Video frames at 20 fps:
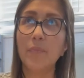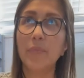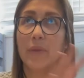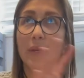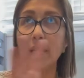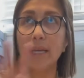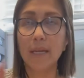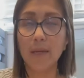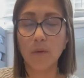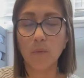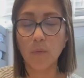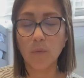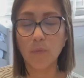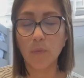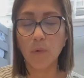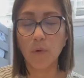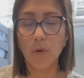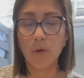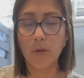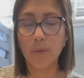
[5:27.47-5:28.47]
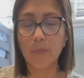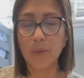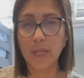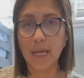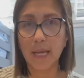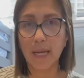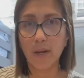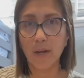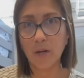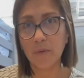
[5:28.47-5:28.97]
in order to
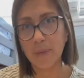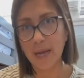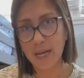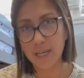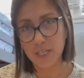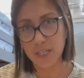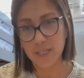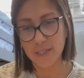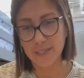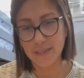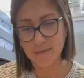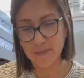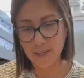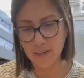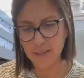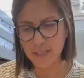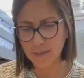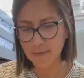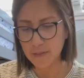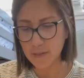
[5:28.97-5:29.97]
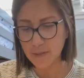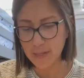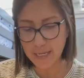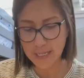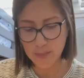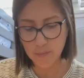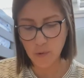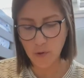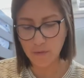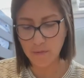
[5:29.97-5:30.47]
plan our imaginative narratives. So
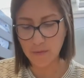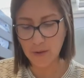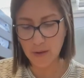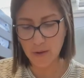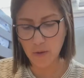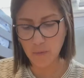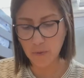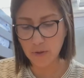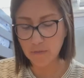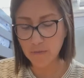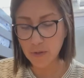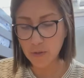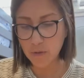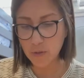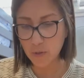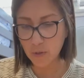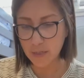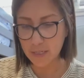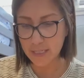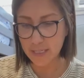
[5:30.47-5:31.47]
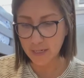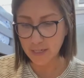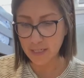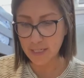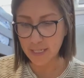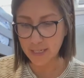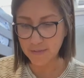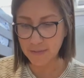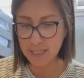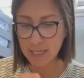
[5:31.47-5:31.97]
that's more of a review towards
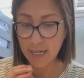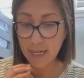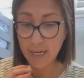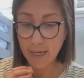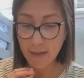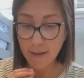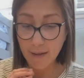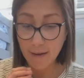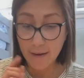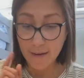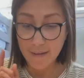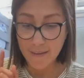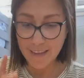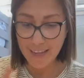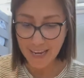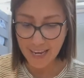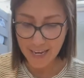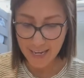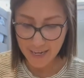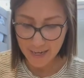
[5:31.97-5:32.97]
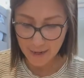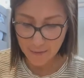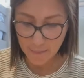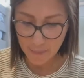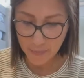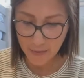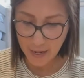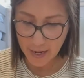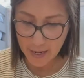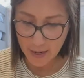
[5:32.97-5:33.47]
narratives. Then
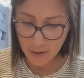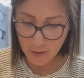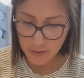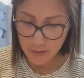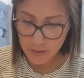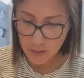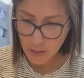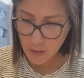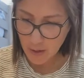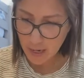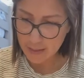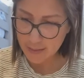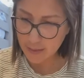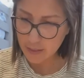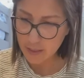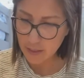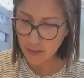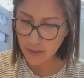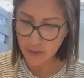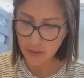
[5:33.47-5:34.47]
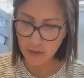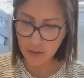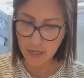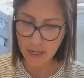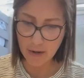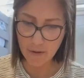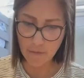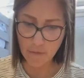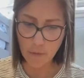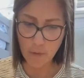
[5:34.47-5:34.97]
I also, as I started
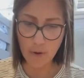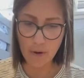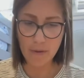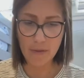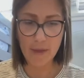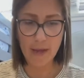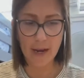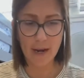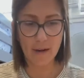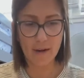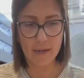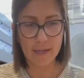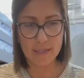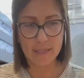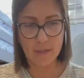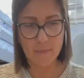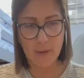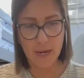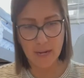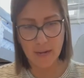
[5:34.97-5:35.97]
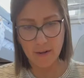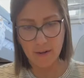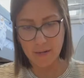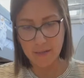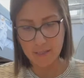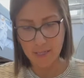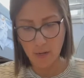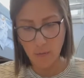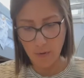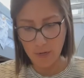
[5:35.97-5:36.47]
looking for the main
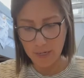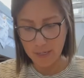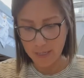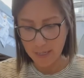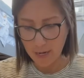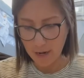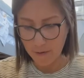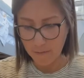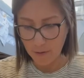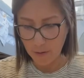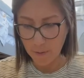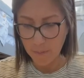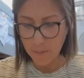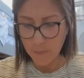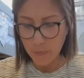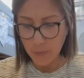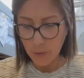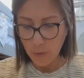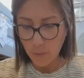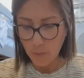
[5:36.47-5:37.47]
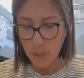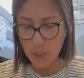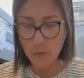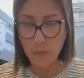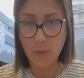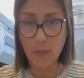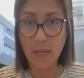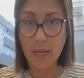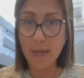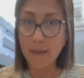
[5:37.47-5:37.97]
areas that I wanted to cover, which
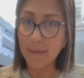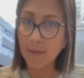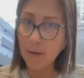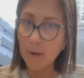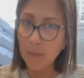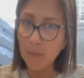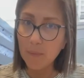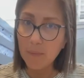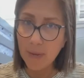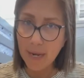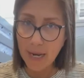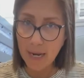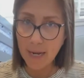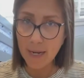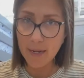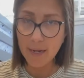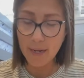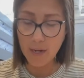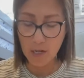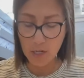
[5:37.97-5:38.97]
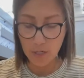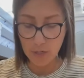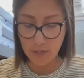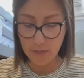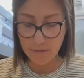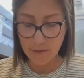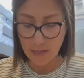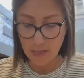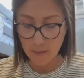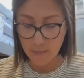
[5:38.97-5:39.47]
were like their main character
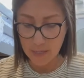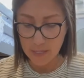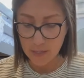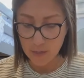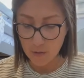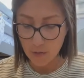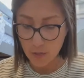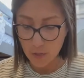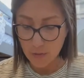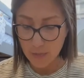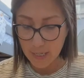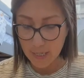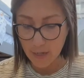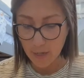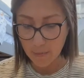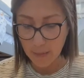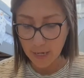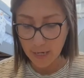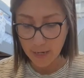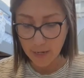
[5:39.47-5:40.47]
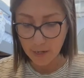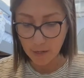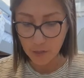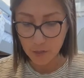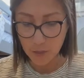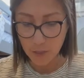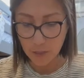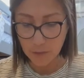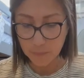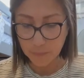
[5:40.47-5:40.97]
development. So choosing their main
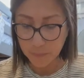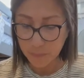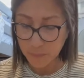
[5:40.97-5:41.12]
character.